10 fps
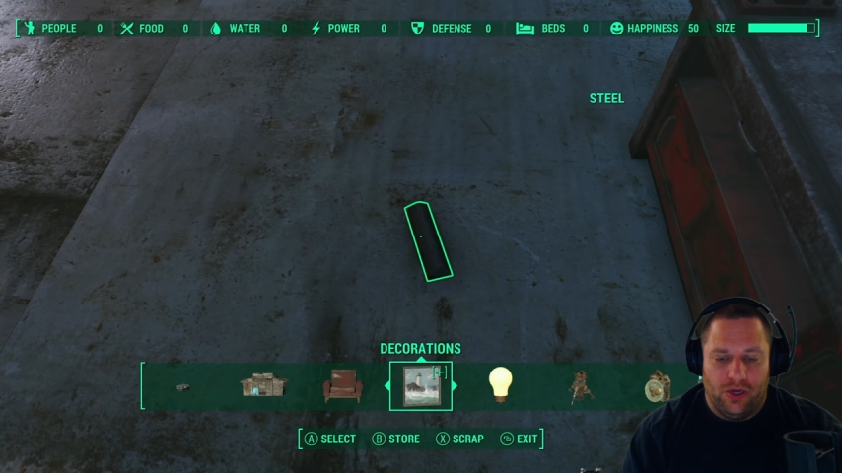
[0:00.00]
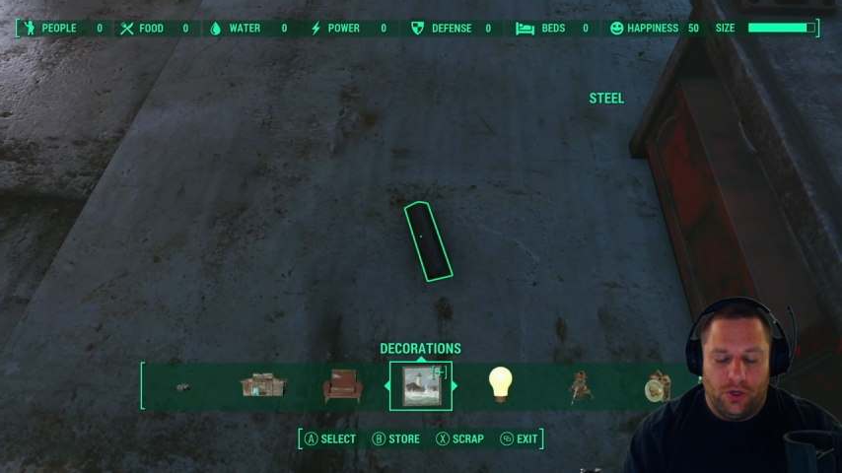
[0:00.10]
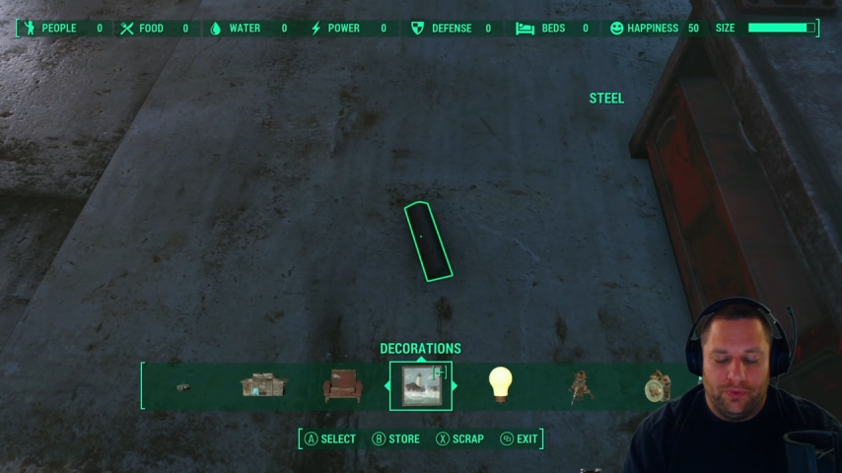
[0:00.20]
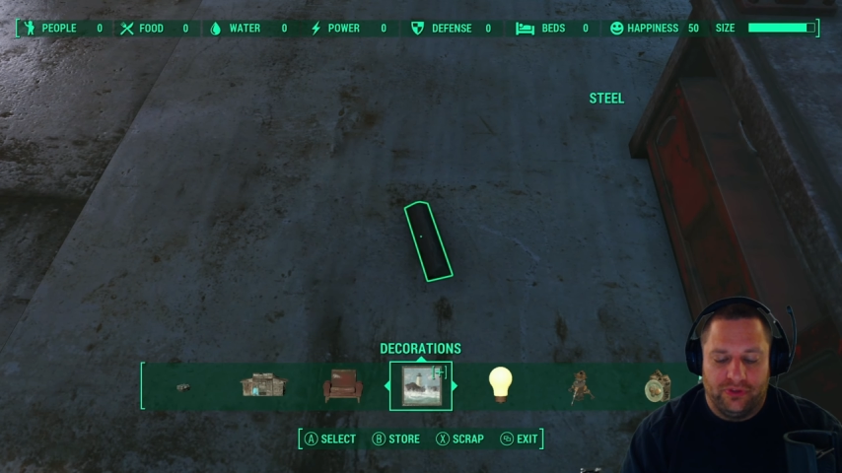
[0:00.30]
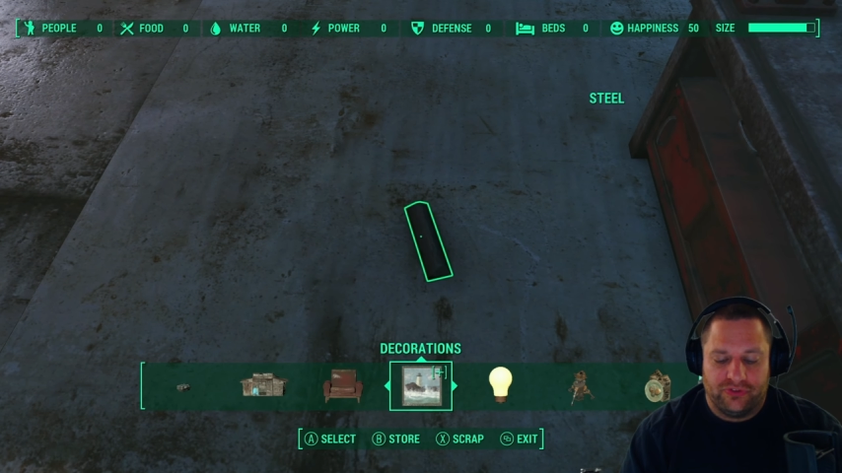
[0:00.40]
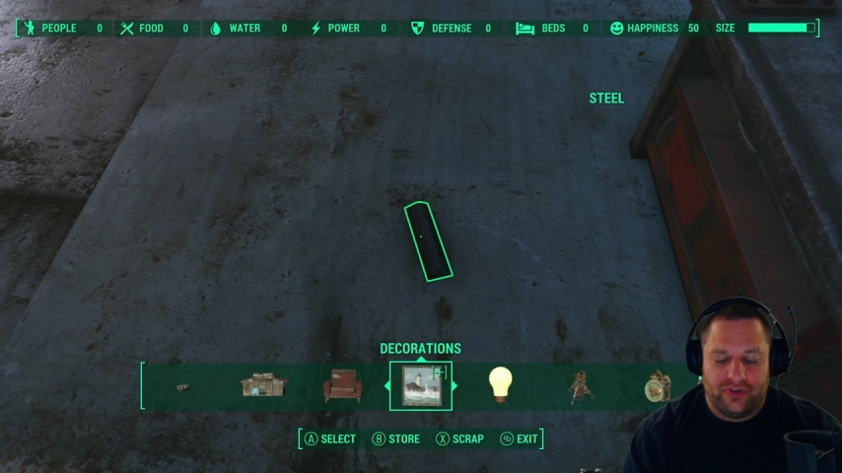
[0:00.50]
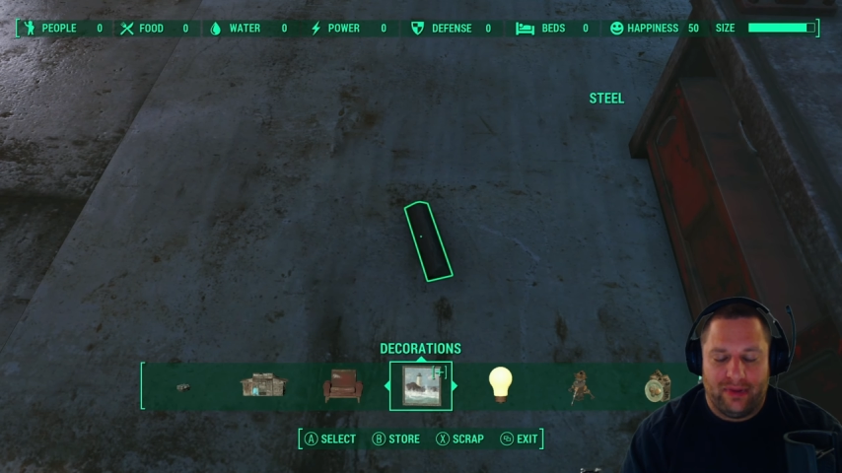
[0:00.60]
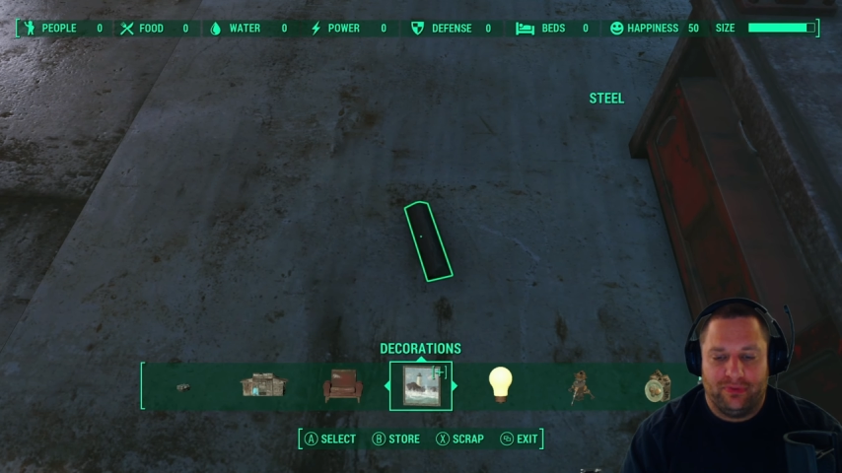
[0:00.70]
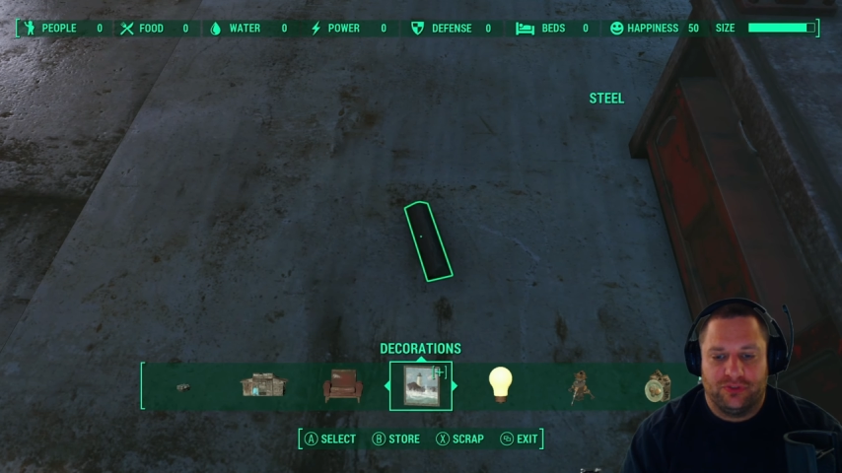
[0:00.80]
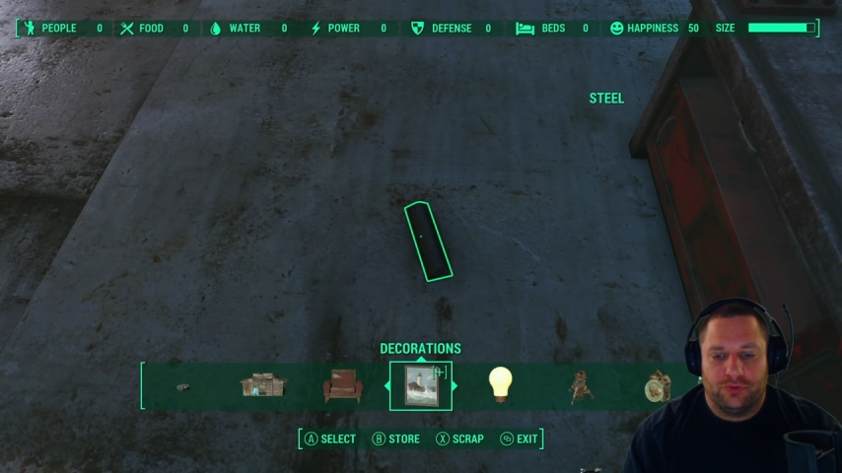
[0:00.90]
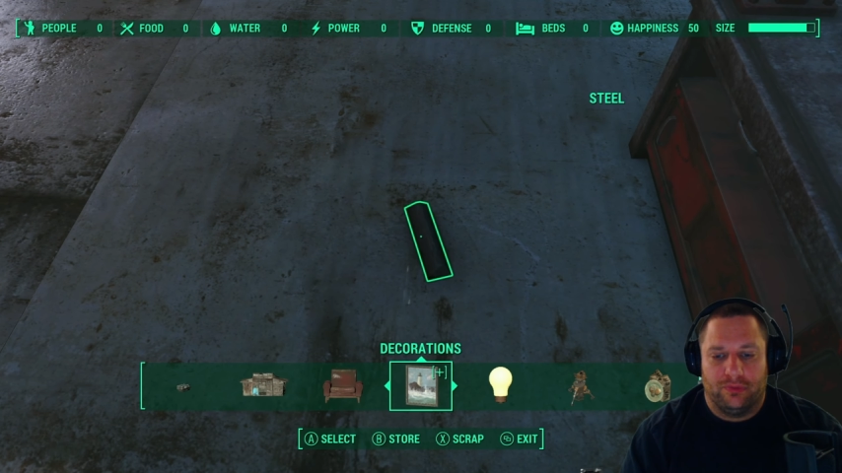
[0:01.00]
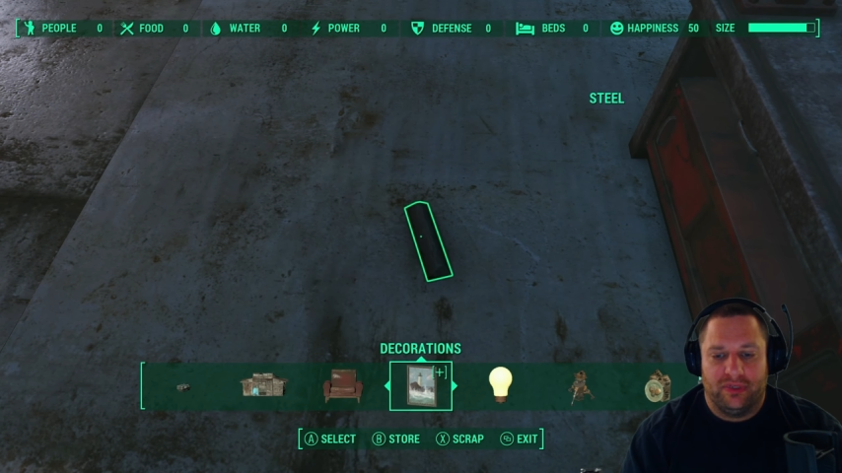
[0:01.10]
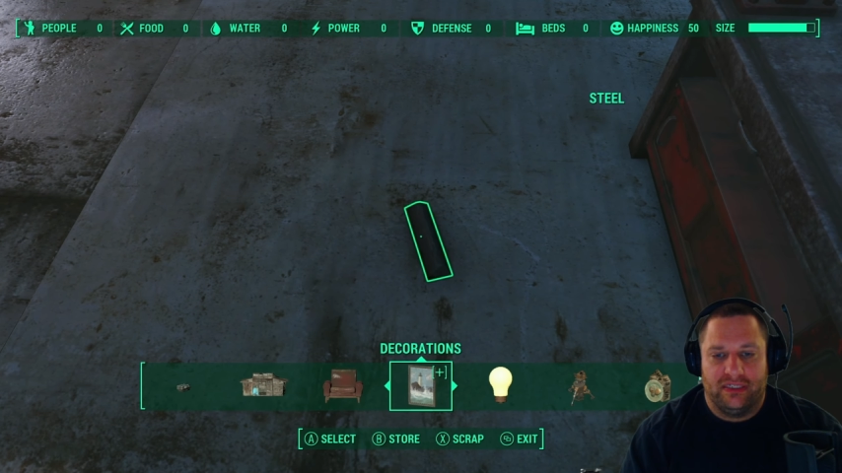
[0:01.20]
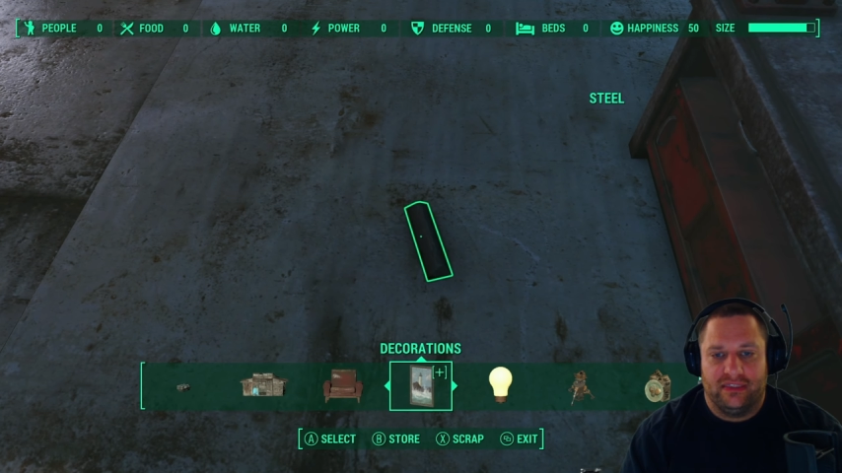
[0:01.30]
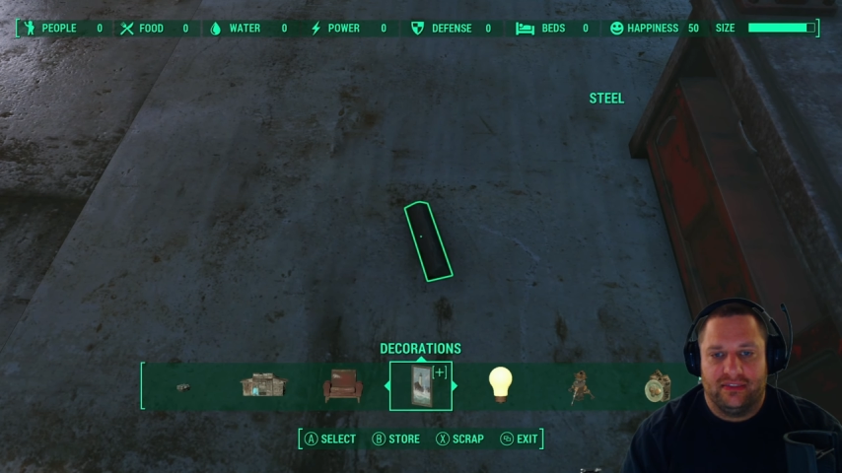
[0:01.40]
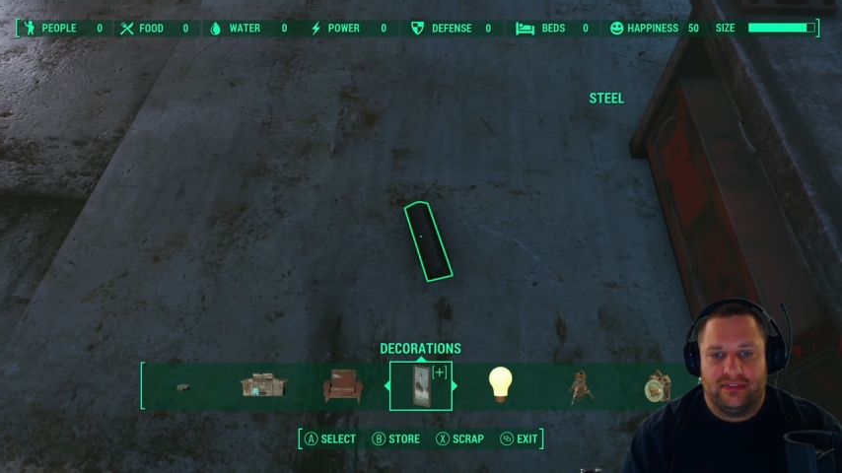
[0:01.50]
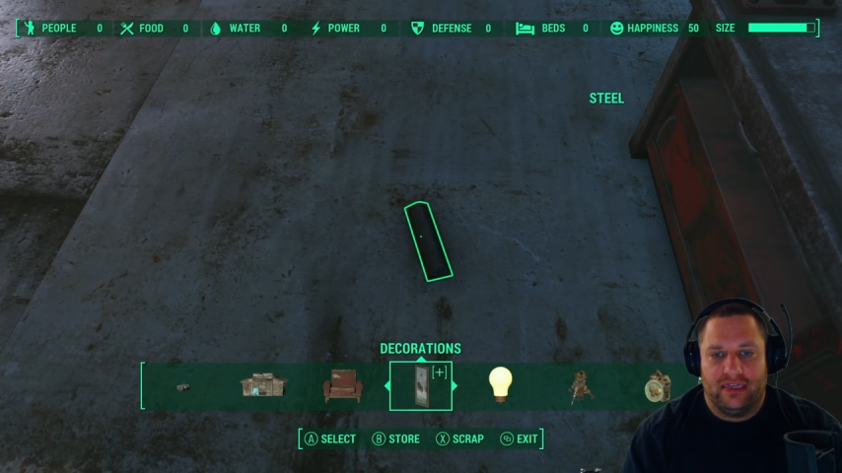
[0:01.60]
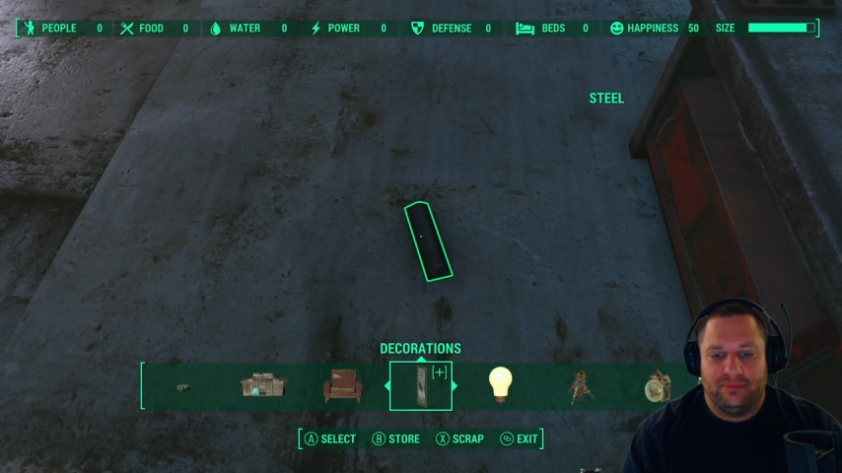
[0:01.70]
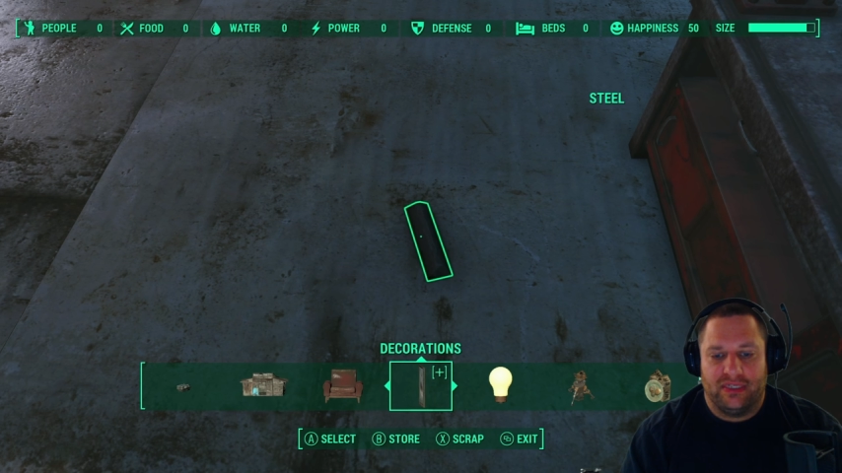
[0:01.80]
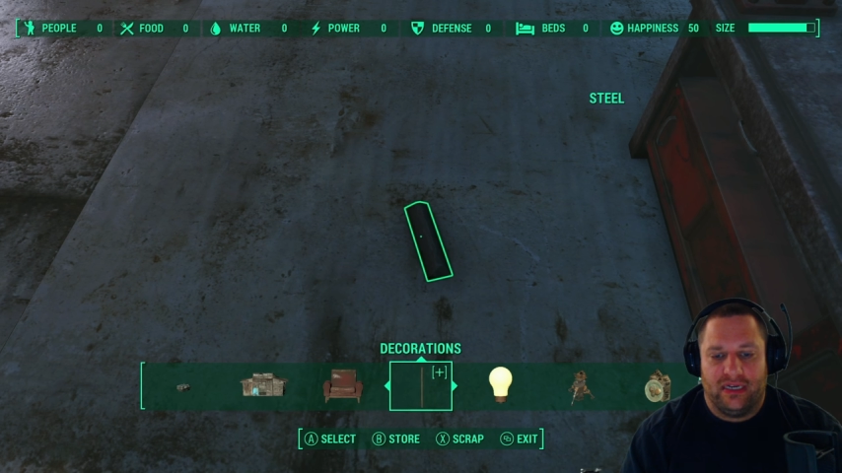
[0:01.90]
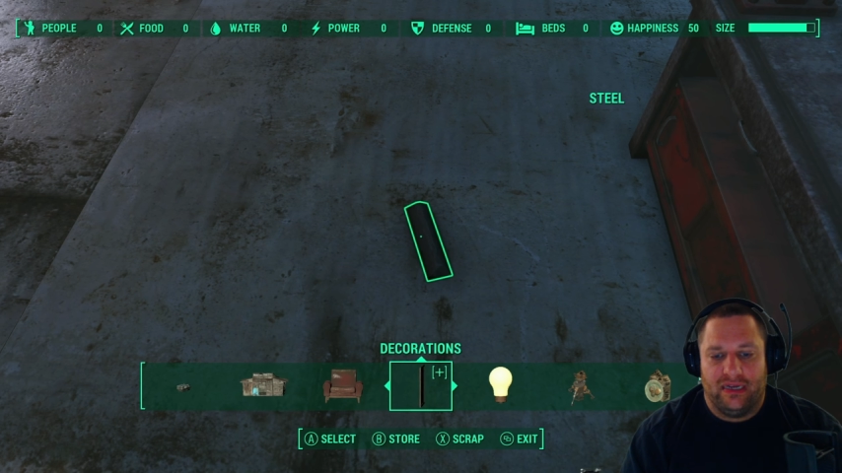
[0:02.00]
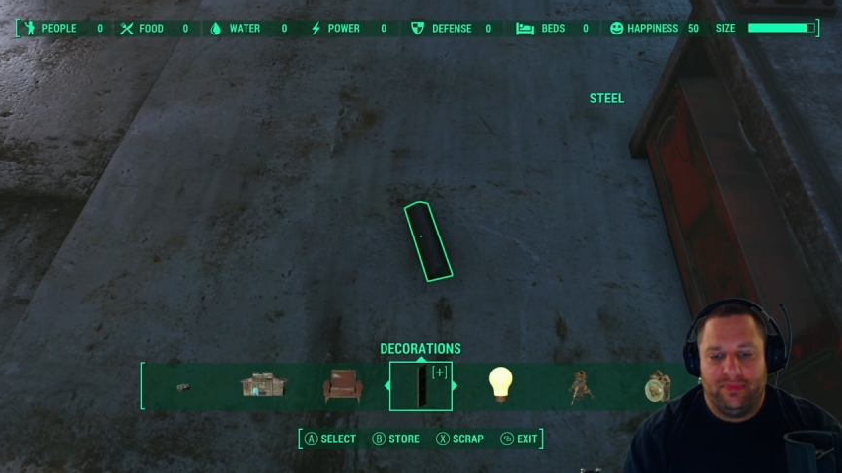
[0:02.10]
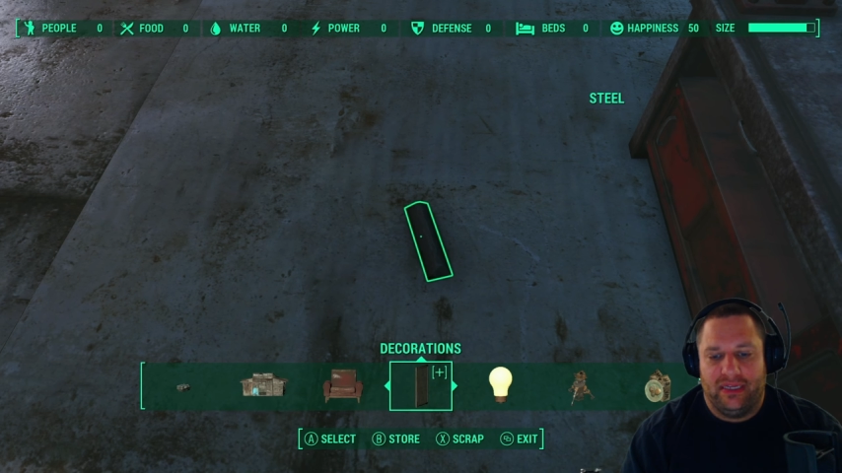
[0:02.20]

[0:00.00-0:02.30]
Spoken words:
hold the scrap and store button at the same time,